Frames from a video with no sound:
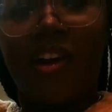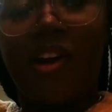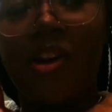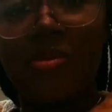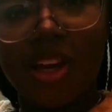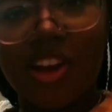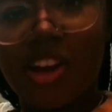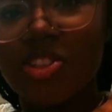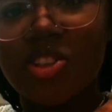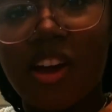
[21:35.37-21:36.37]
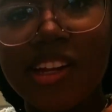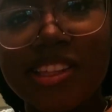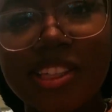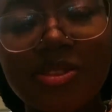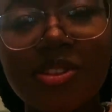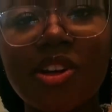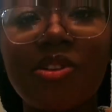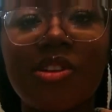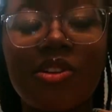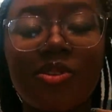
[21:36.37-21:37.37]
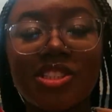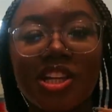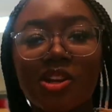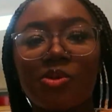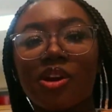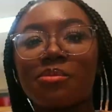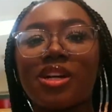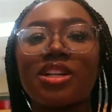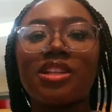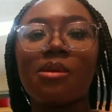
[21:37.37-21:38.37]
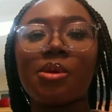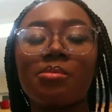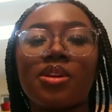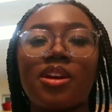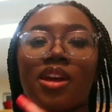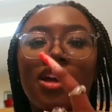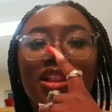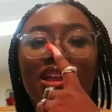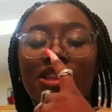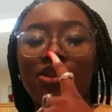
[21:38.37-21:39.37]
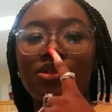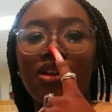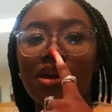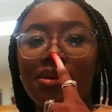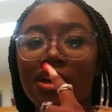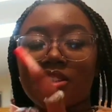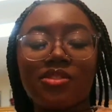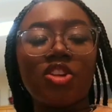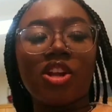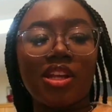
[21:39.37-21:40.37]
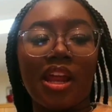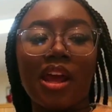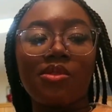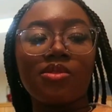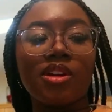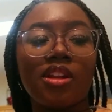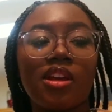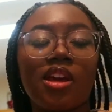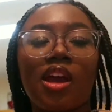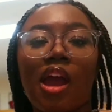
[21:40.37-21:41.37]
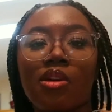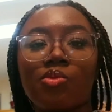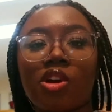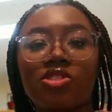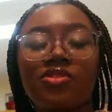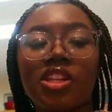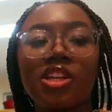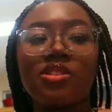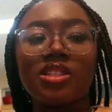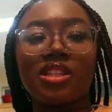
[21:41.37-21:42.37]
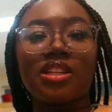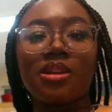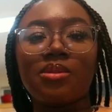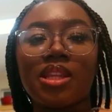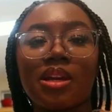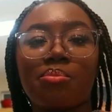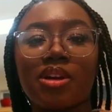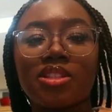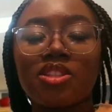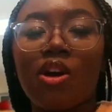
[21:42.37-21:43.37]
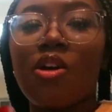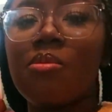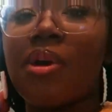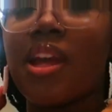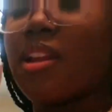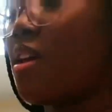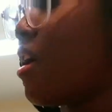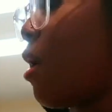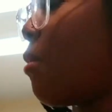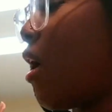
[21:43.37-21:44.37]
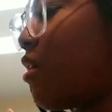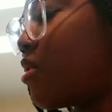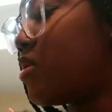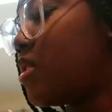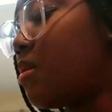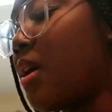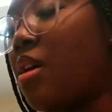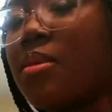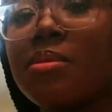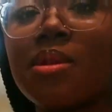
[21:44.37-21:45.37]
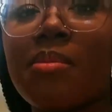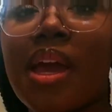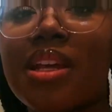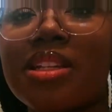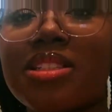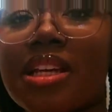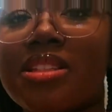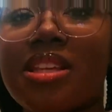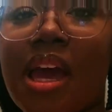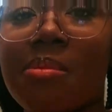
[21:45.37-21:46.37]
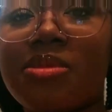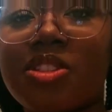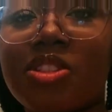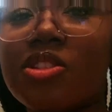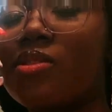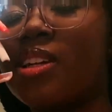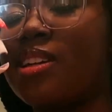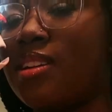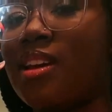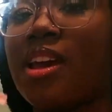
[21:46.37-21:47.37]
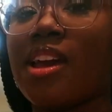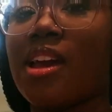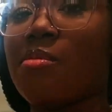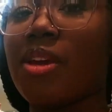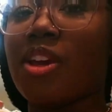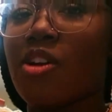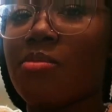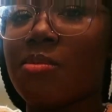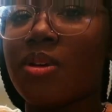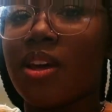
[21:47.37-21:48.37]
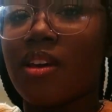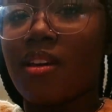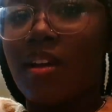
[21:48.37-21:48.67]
Oh my gosh, y'all, I didn't think it was gonna work, because I remember like the old iPads, even though I didn't have one, I'd watch videos and it would like press the home button, but I don't know, somehow maybe the magnets like tap the screen and make it open, but